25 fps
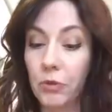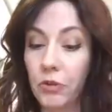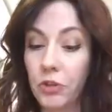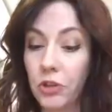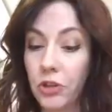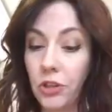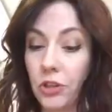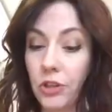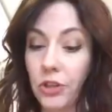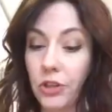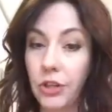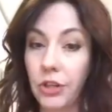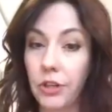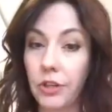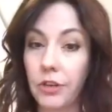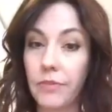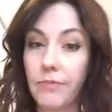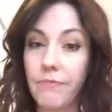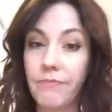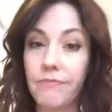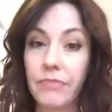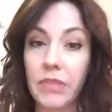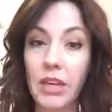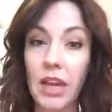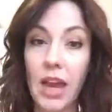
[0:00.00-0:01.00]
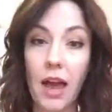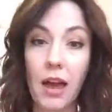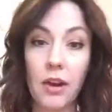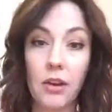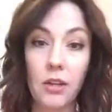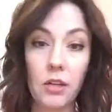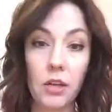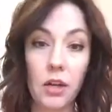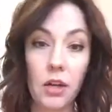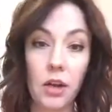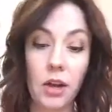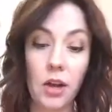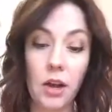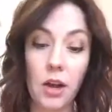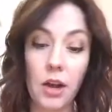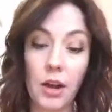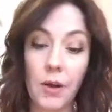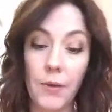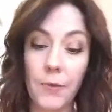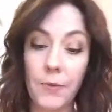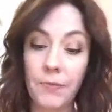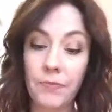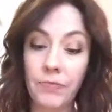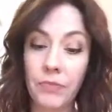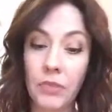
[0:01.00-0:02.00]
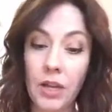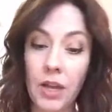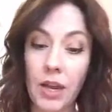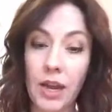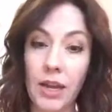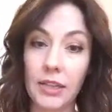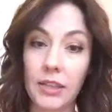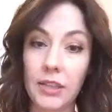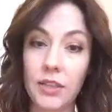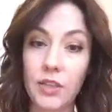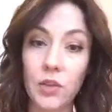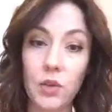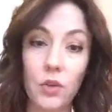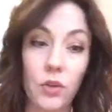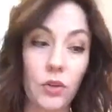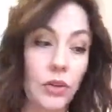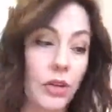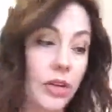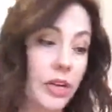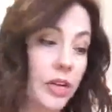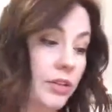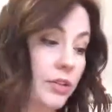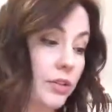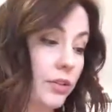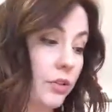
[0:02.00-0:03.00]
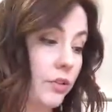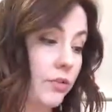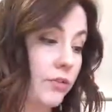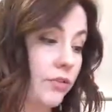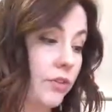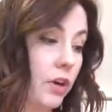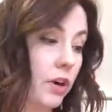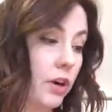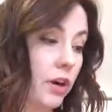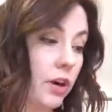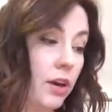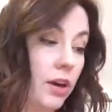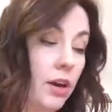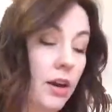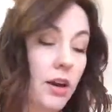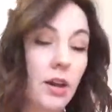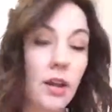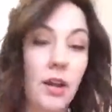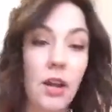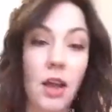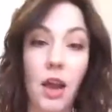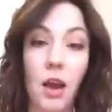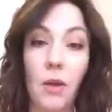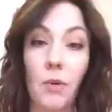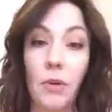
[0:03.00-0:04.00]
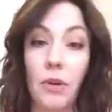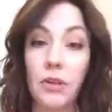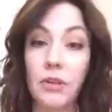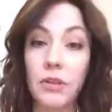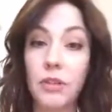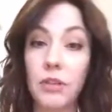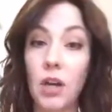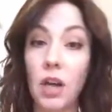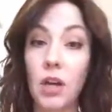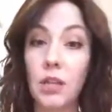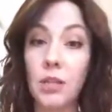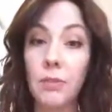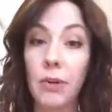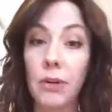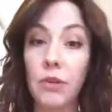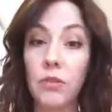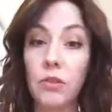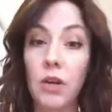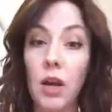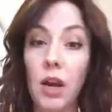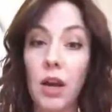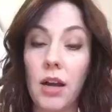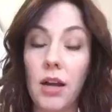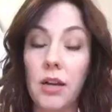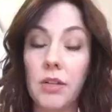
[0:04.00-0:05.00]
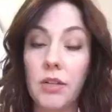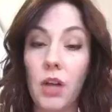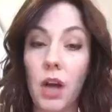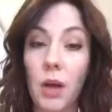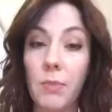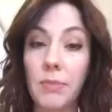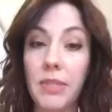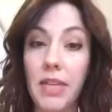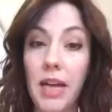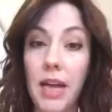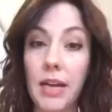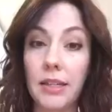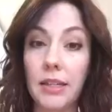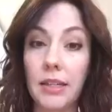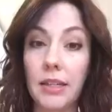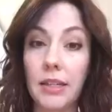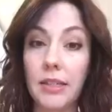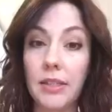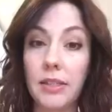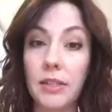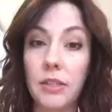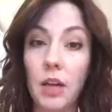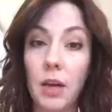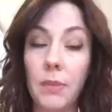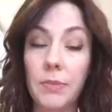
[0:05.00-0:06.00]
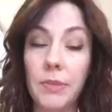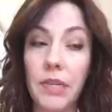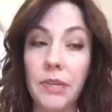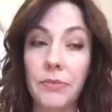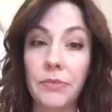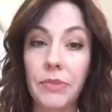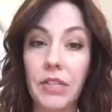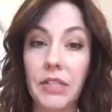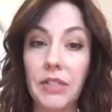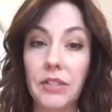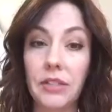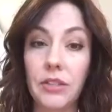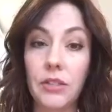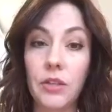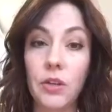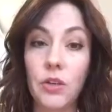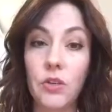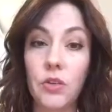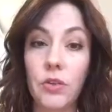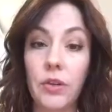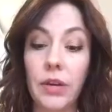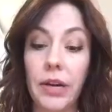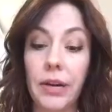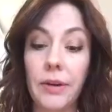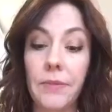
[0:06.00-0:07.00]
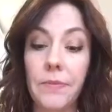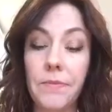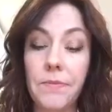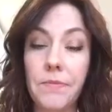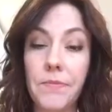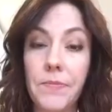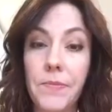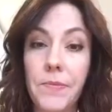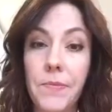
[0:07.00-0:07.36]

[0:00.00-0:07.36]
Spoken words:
brochure, catalog, and story so far. And we also talked about top 10 list, top 10 reasons to join.